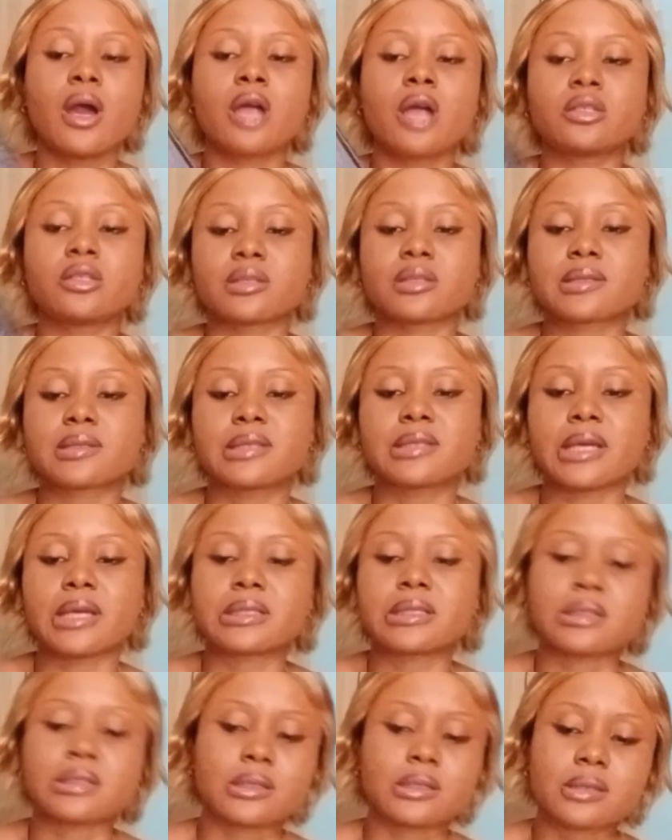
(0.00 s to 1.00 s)
Just
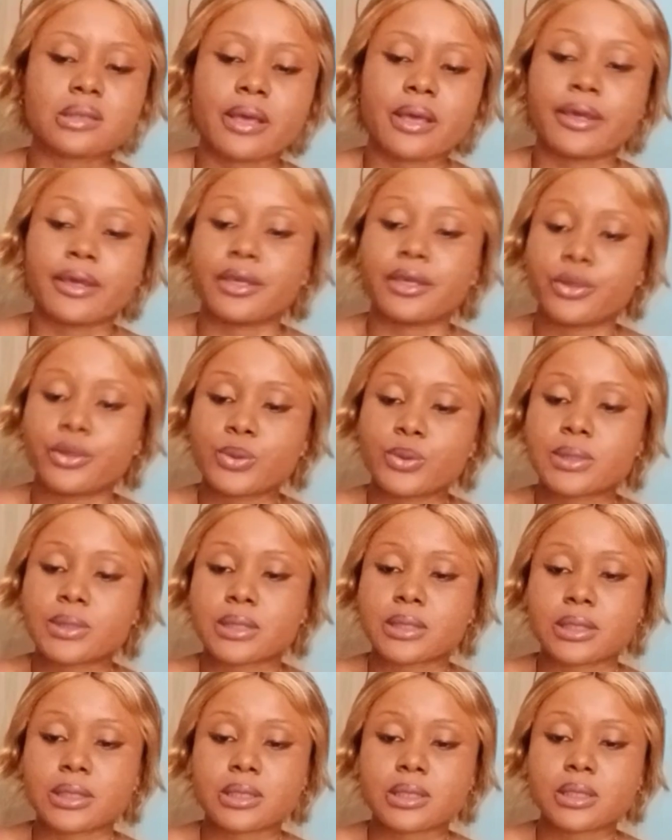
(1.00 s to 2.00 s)
get it and use
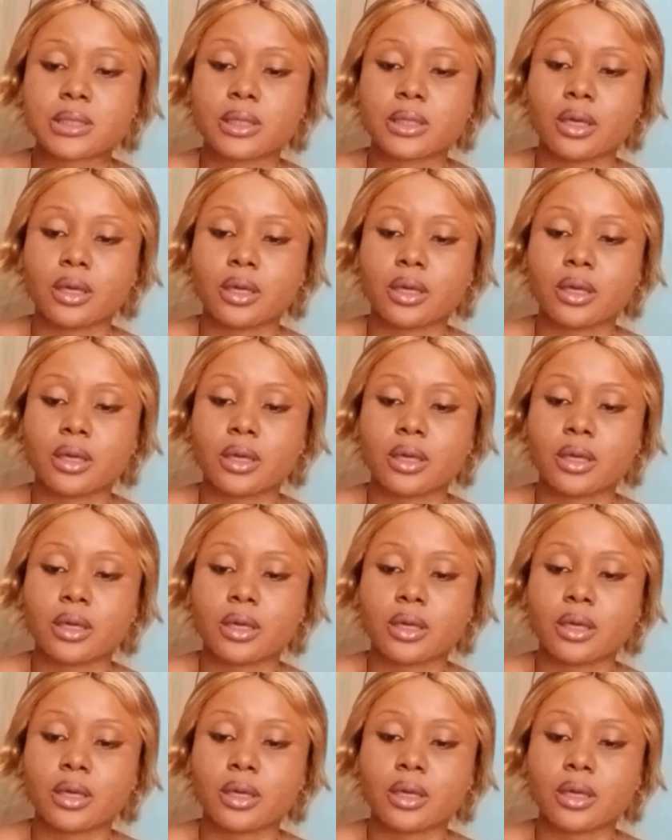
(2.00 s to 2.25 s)
it.